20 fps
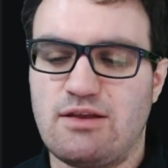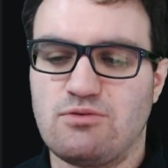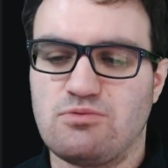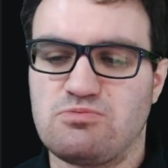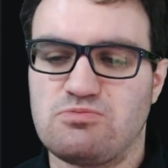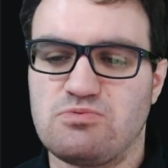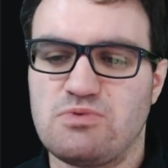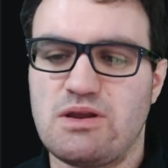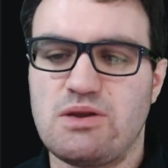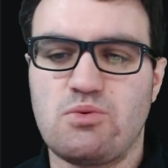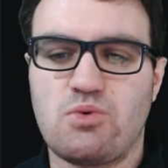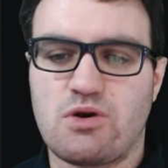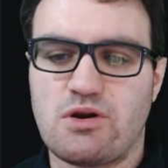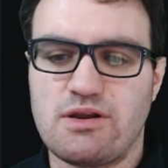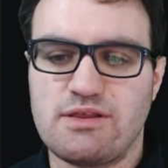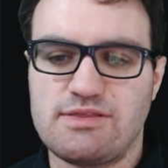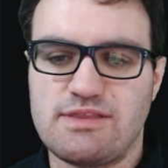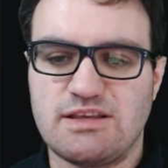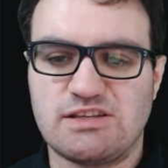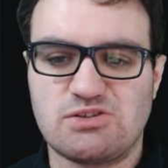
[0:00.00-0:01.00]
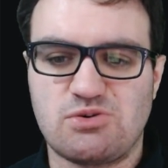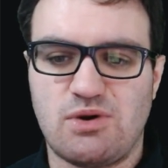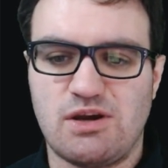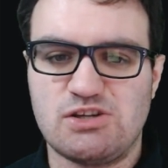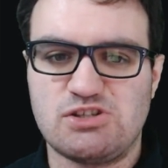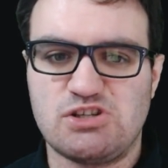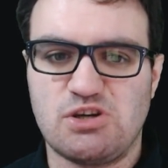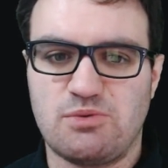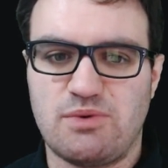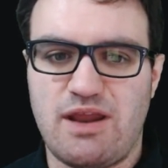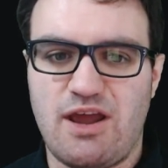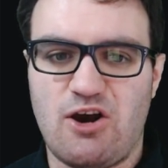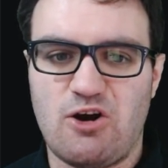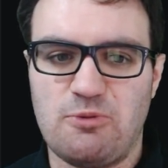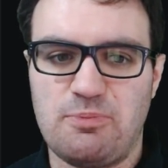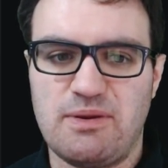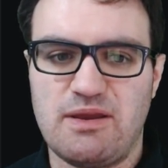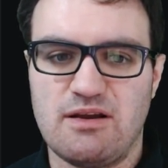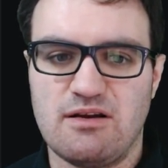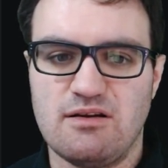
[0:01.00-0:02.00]
rewording this question would
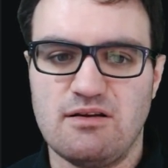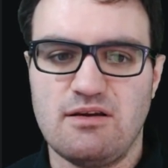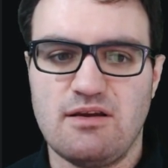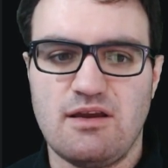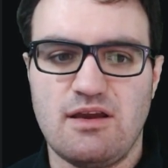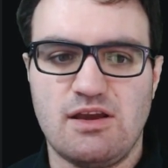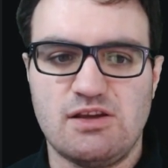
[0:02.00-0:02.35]
help here.